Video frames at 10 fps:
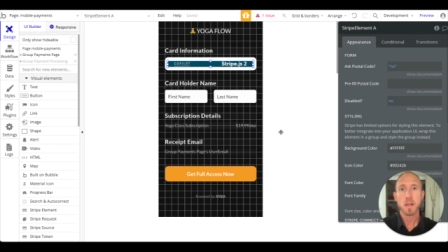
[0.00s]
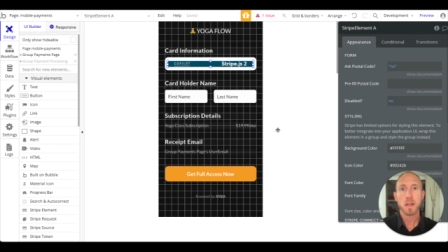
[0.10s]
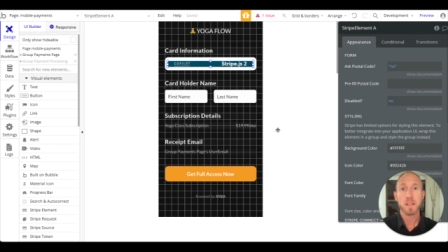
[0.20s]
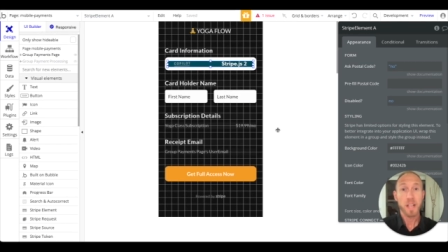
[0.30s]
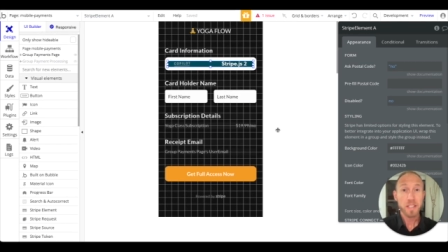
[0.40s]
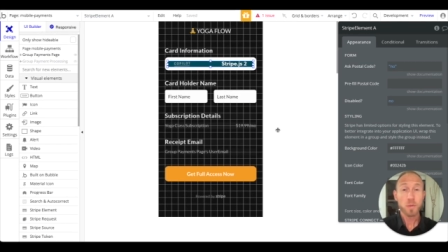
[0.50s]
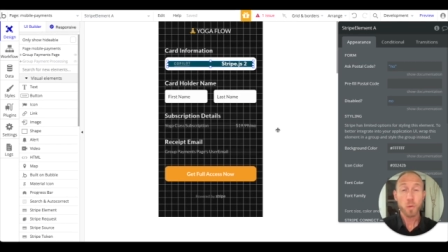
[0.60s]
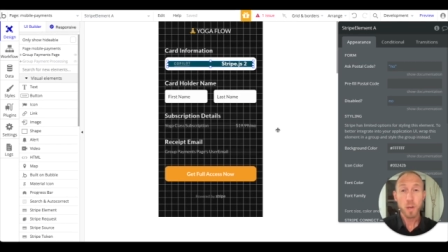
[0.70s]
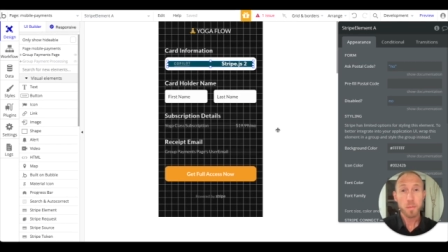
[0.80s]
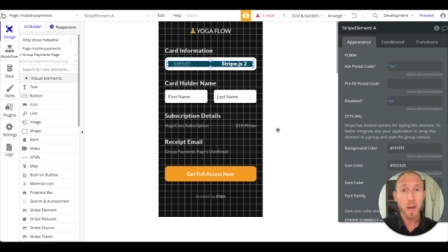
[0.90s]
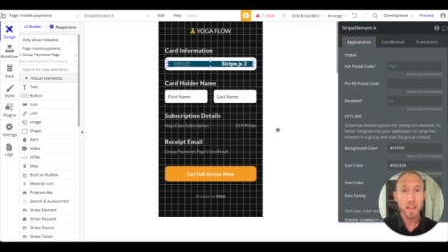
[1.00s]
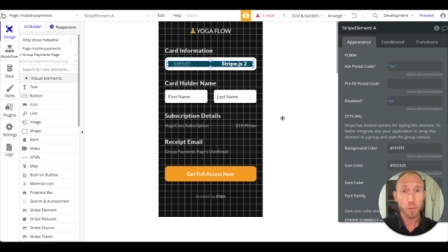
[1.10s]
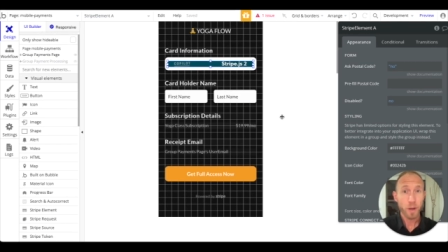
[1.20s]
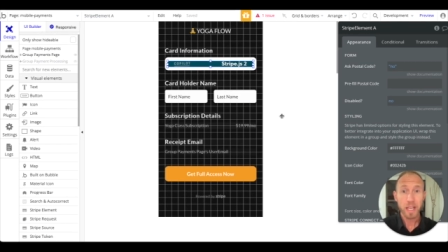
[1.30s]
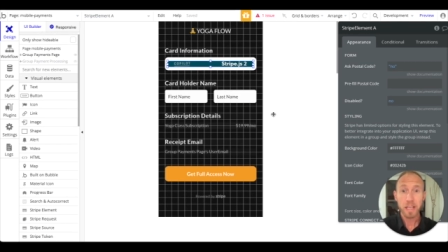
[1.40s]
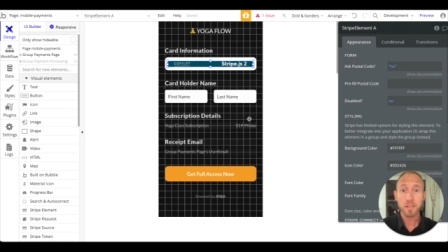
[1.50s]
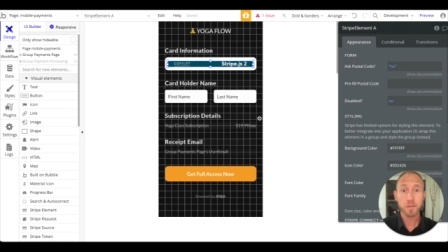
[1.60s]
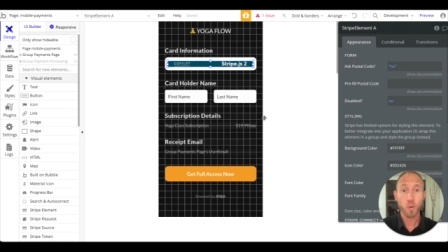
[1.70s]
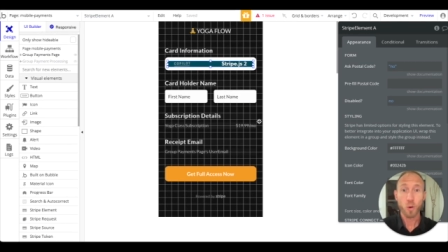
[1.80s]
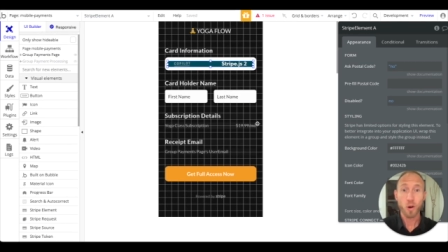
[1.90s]
Nice work, by the way,
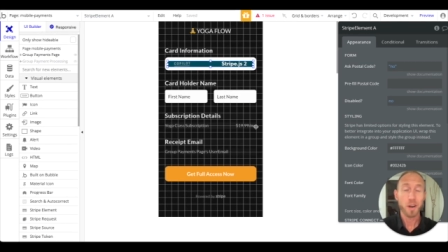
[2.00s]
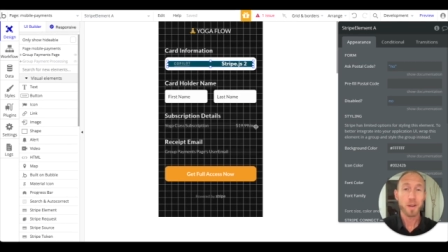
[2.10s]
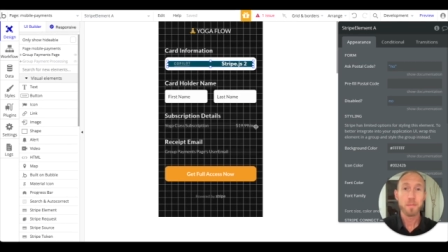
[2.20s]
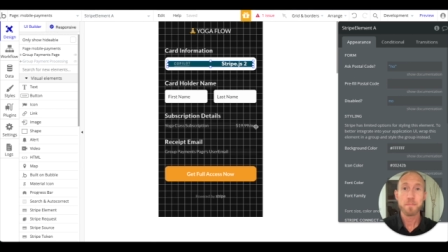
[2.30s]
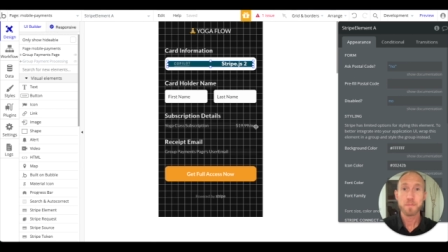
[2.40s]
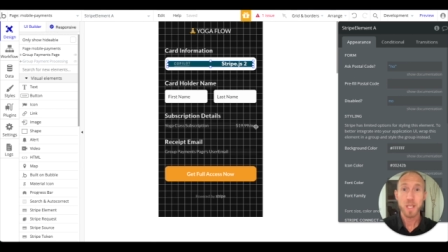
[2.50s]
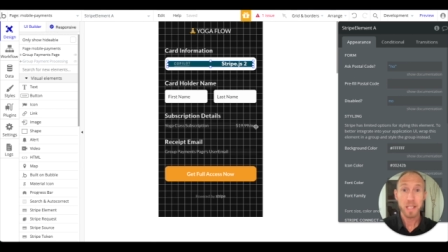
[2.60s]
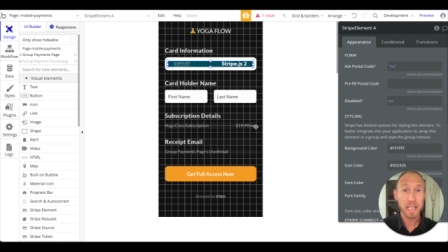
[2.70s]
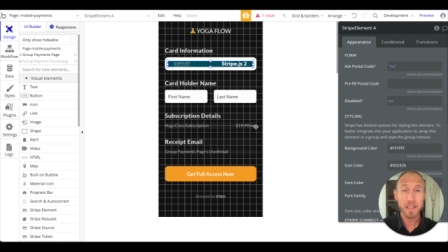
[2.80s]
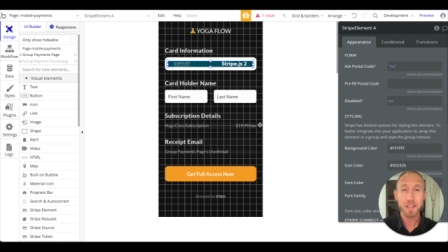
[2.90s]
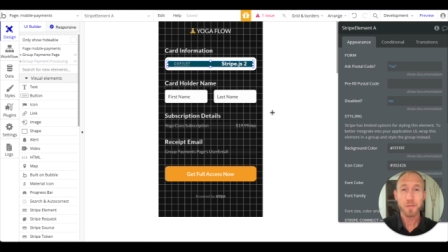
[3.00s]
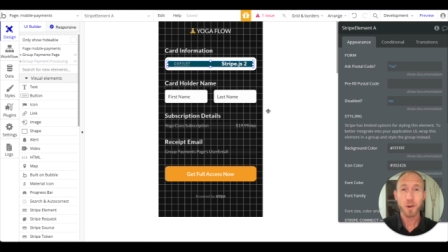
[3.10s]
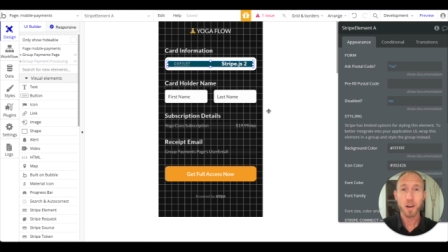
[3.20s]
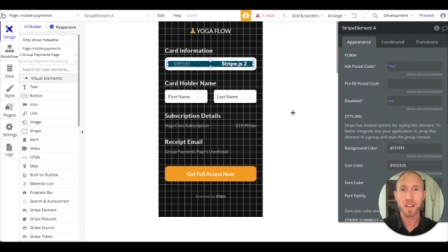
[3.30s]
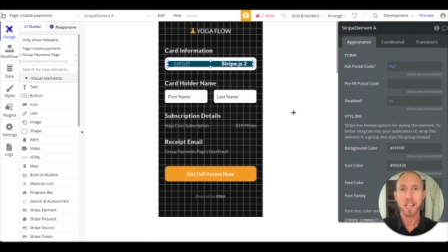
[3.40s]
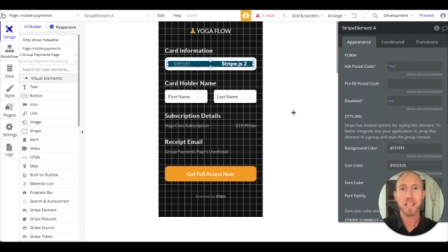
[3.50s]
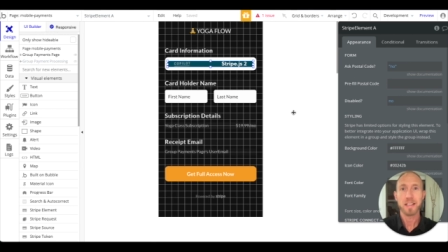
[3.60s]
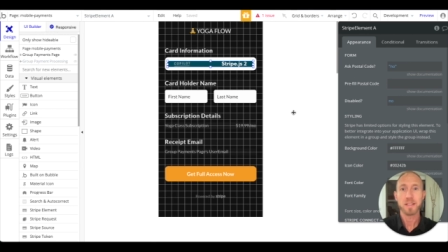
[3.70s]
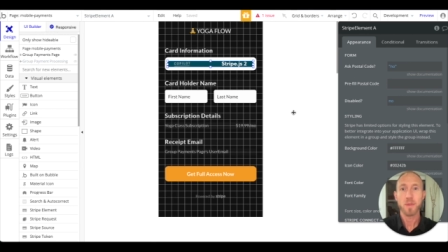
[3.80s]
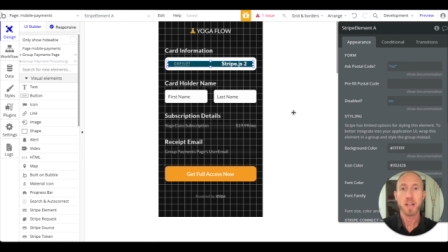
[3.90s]
for getting this far in
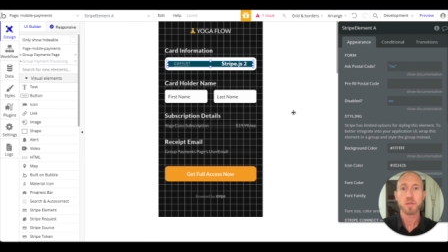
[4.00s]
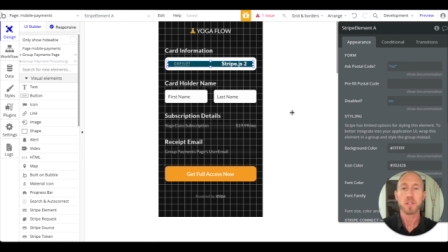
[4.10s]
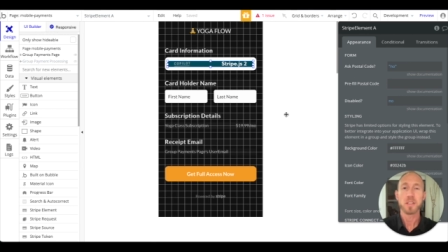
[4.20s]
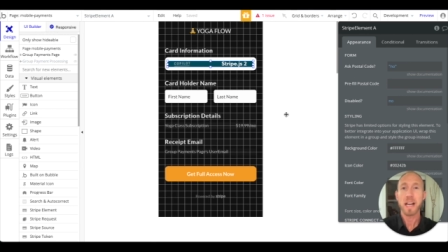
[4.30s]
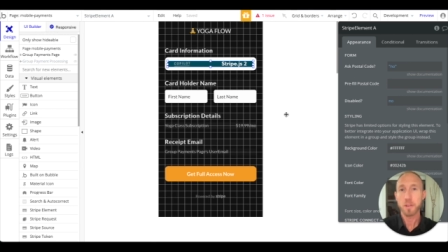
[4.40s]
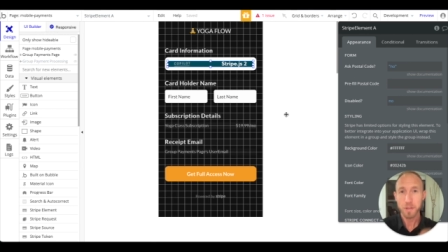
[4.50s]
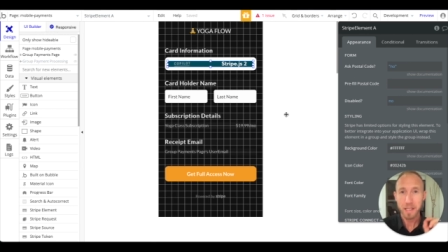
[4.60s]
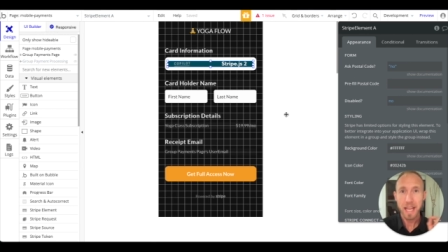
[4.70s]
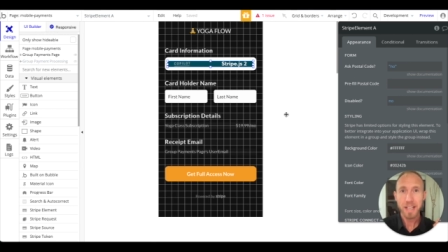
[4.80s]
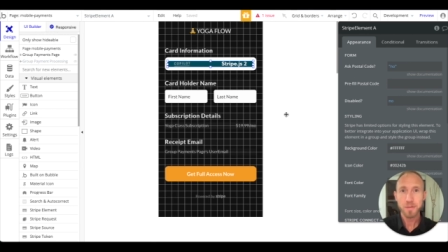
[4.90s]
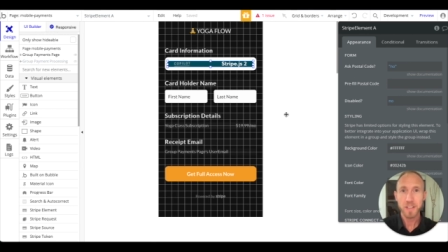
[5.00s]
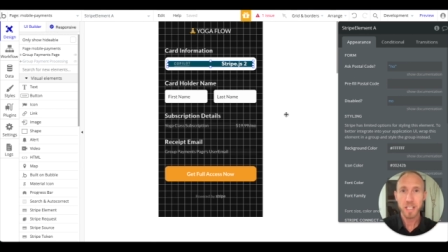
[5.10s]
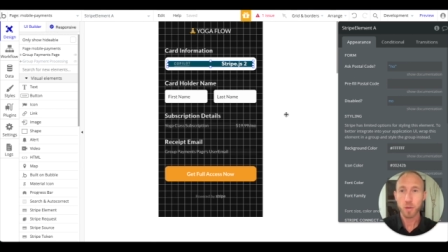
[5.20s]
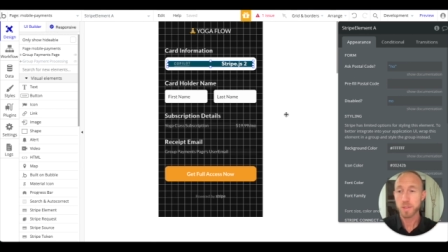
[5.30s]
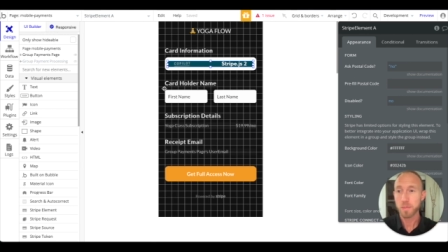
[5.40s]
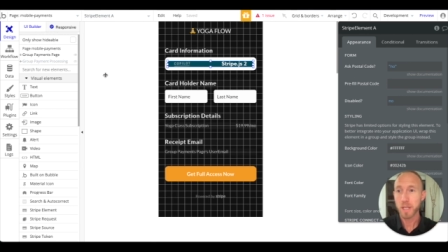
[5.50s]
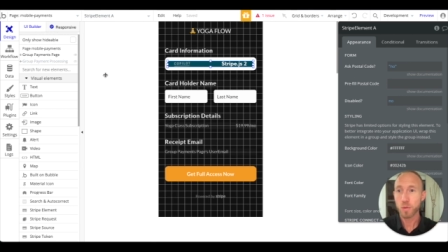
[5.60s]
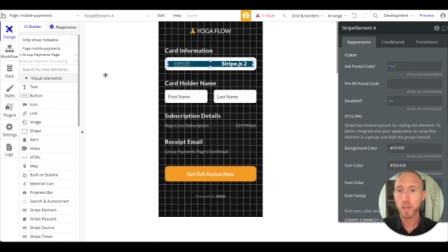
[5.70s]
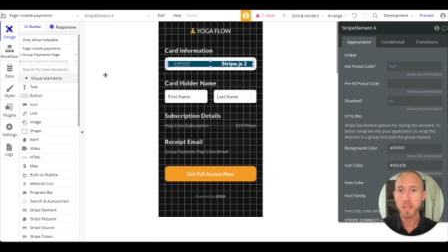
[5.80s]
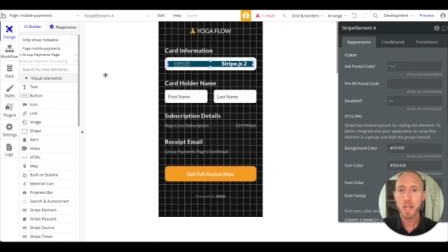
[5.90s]
this module. I know the last video was a big
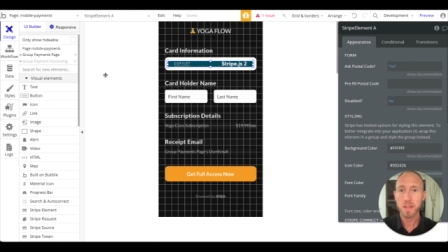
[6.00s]
one.